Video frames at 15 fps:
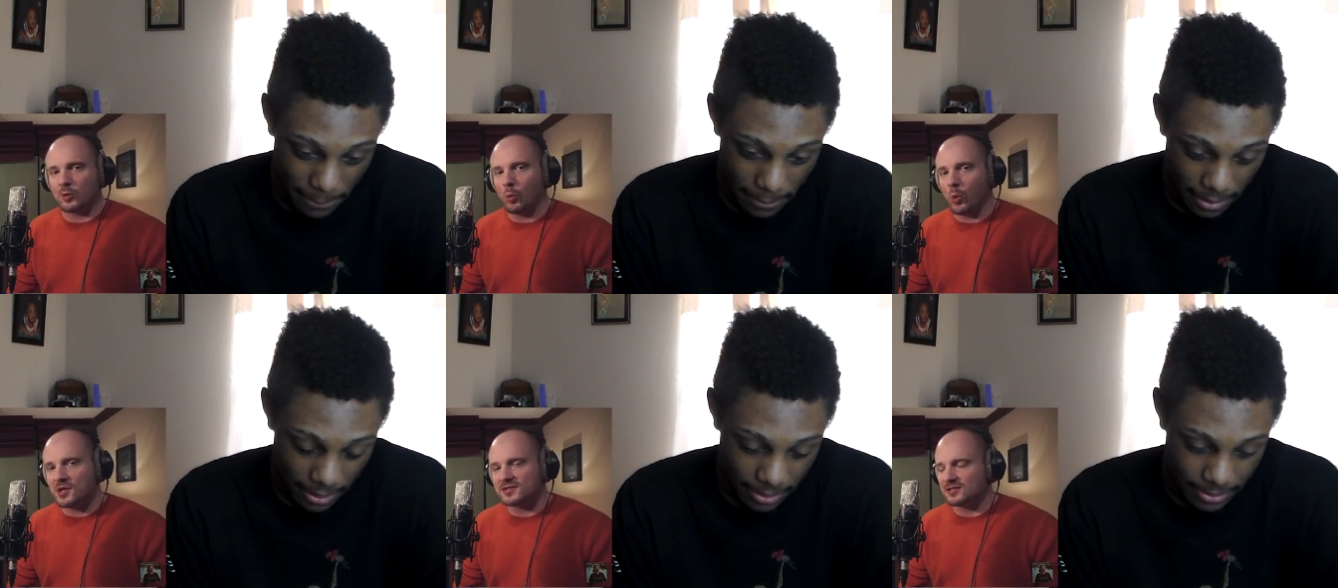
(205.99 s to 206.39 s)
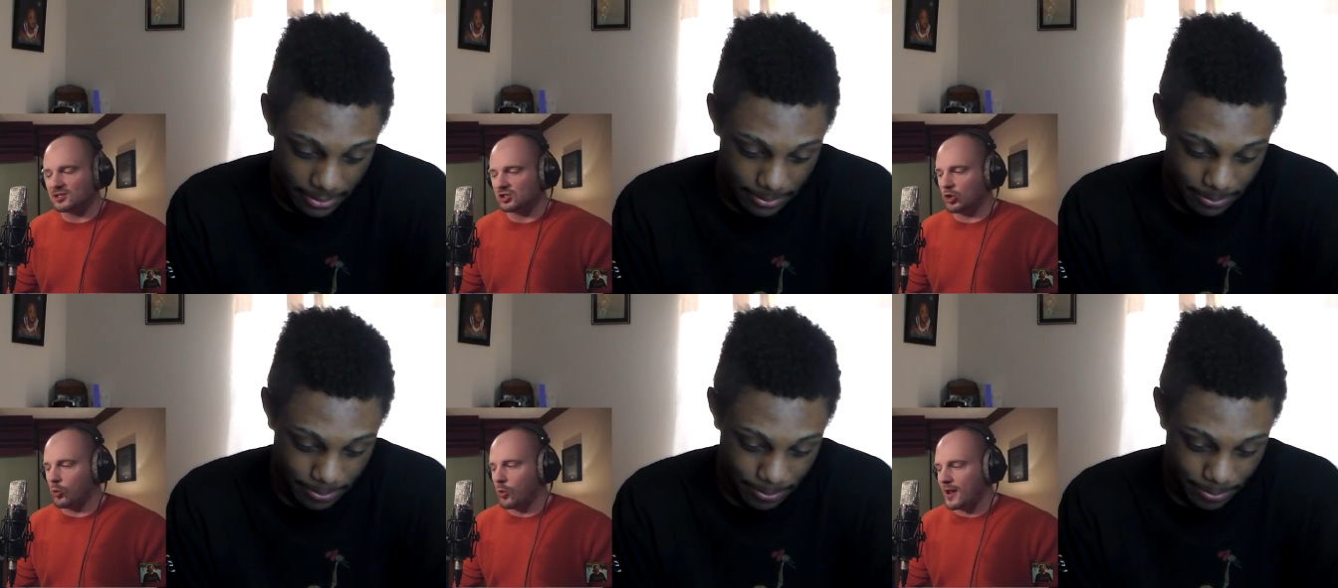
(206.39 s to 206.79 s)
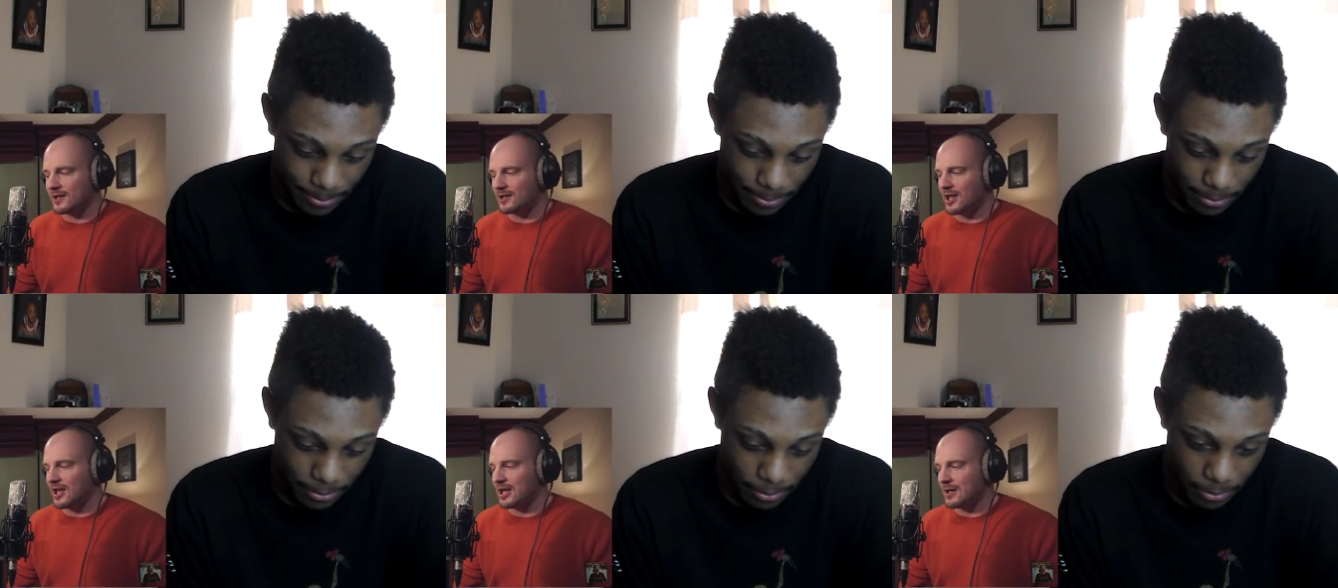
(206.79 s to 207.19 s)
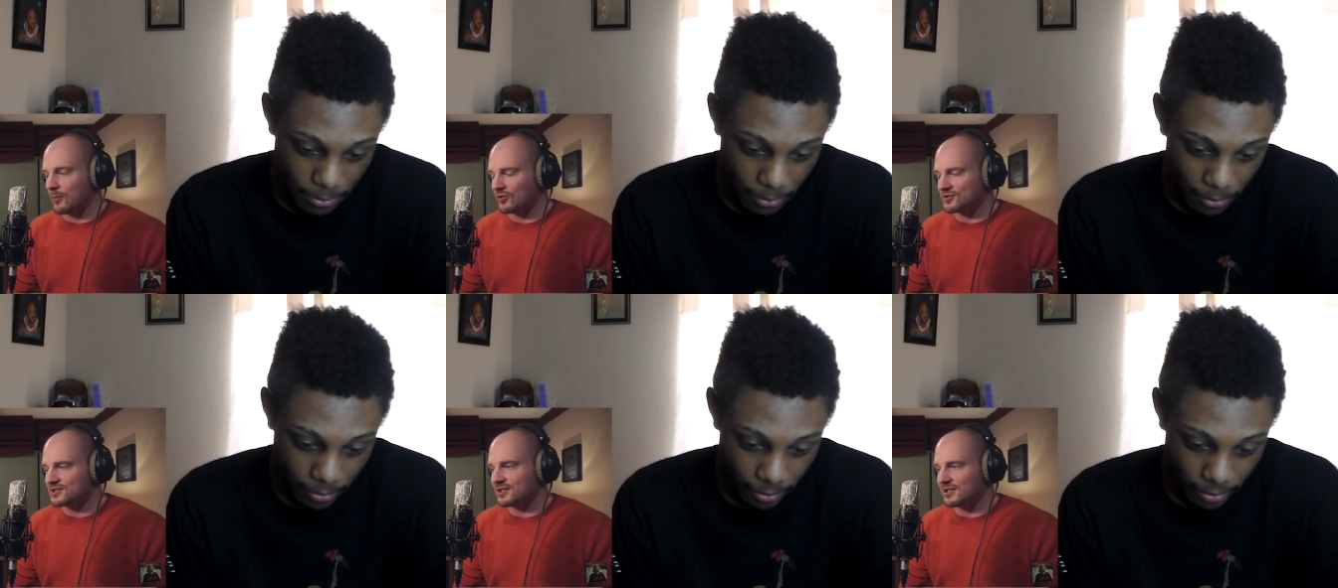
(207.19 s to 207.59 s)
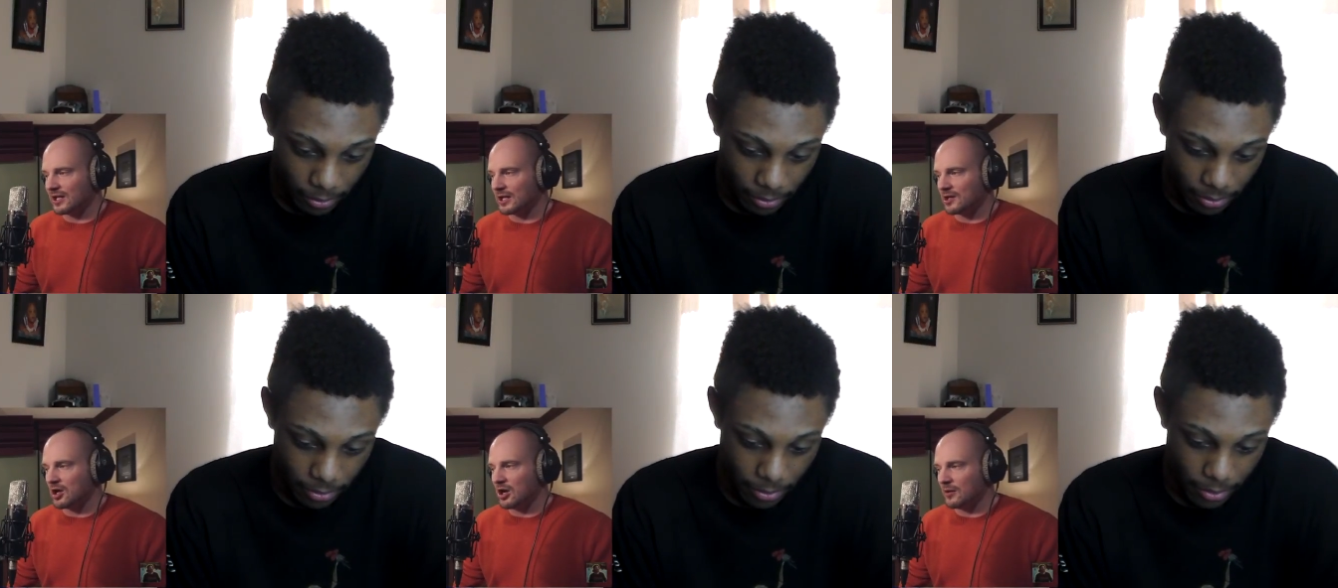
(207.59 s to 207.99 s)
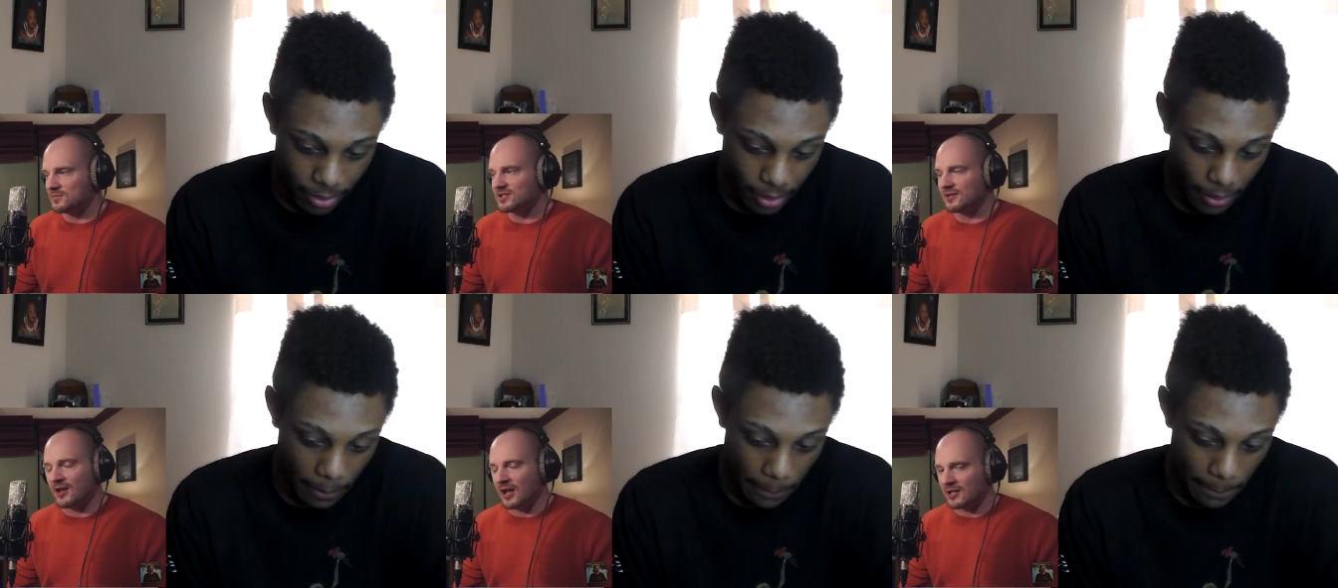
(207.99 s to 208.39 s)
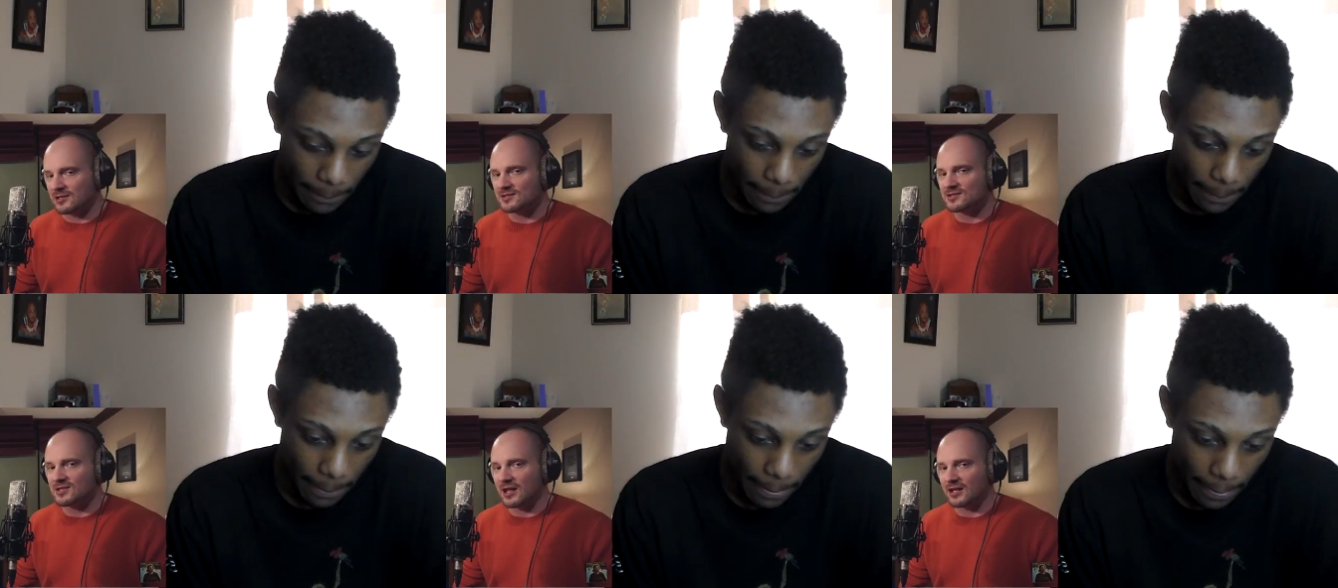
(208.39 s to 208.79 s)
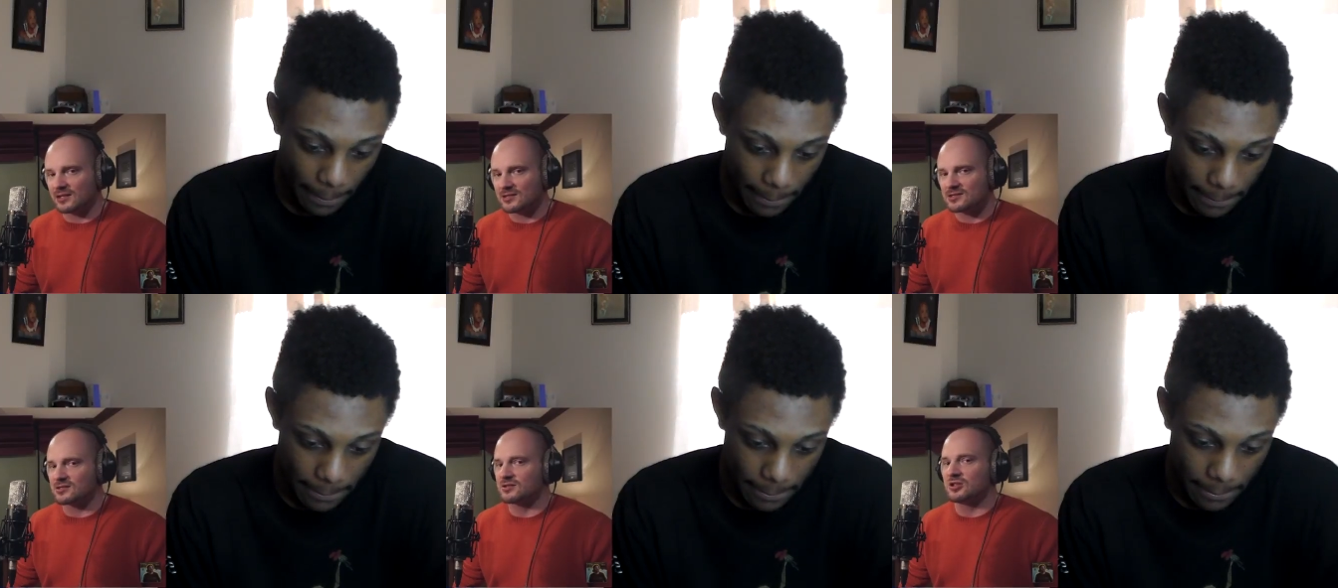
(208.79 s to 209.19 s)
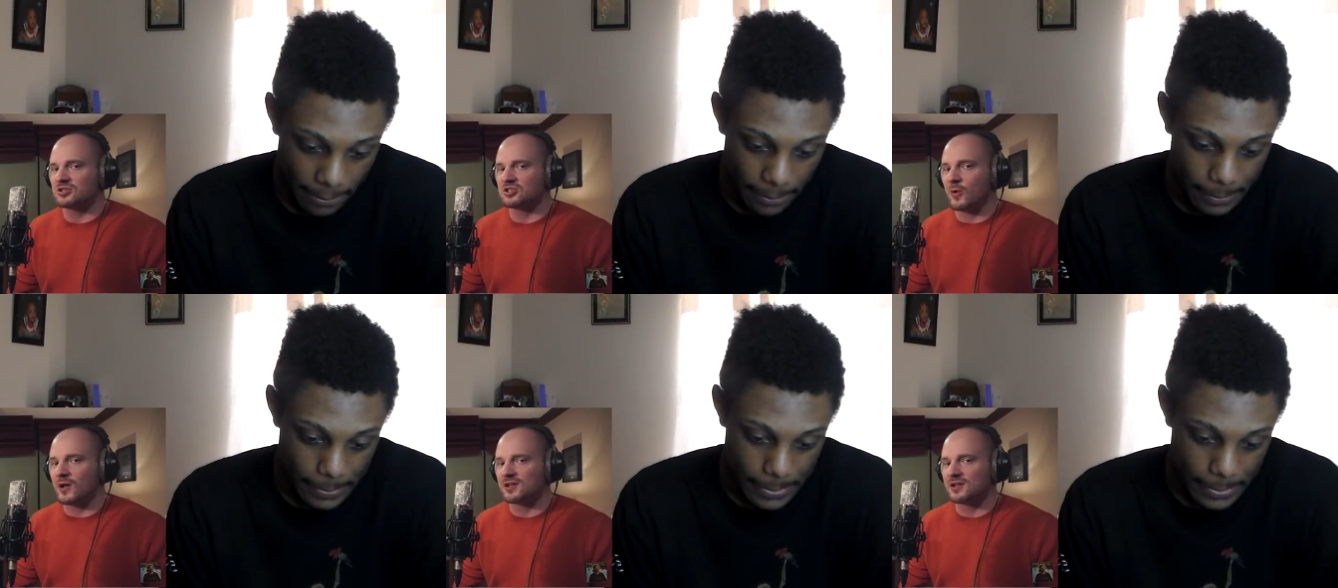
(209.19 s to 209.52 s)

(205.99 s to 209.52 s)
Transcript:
Speaker 1: wasn't quite able to get up to 90 seconds. So I